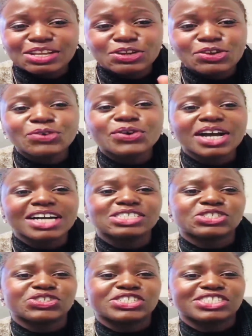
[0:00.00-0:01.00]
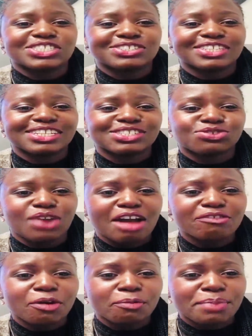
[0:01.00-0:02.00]
new countries to the
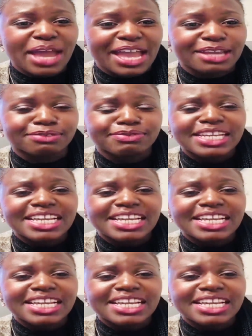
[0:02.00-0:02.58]
travel ban.